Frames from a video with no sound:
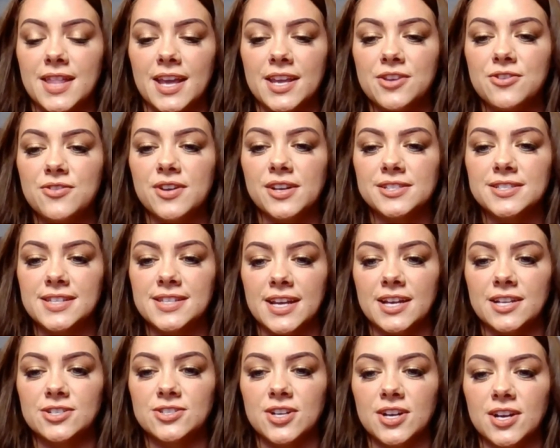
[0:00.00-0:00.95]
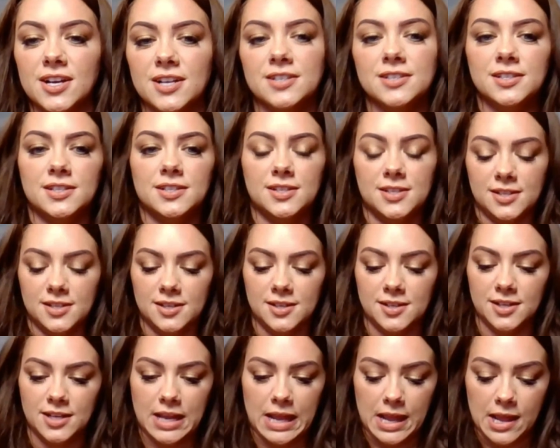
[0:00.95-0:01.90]
Thank you, Cassandra.
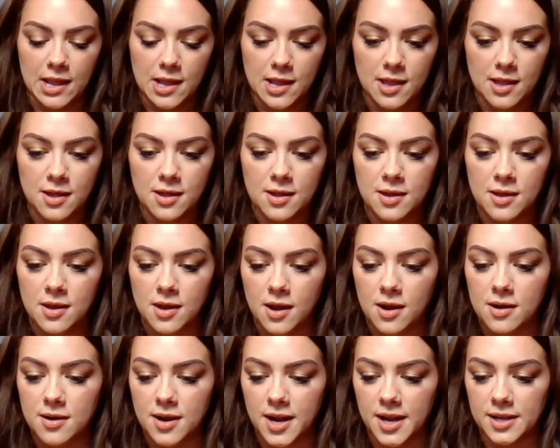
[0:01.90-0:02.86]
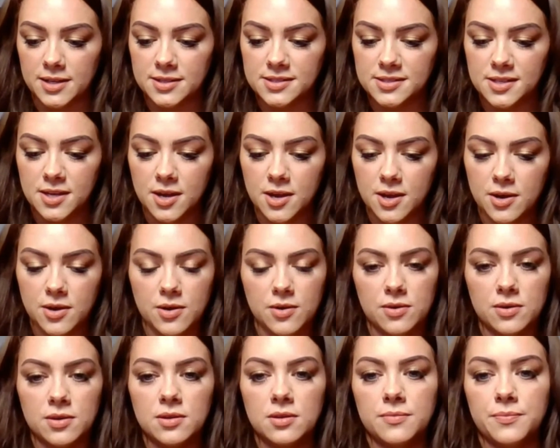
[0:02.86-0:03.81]
All right,
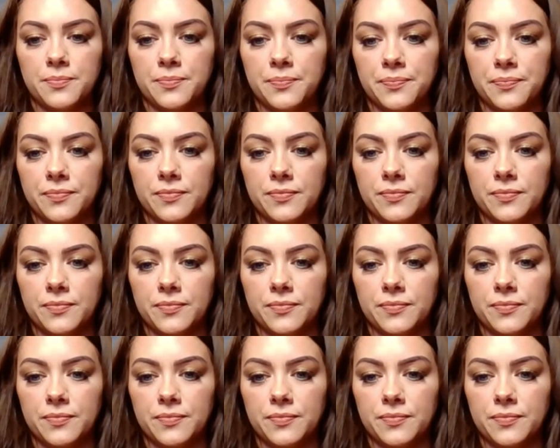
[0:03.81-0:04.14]
so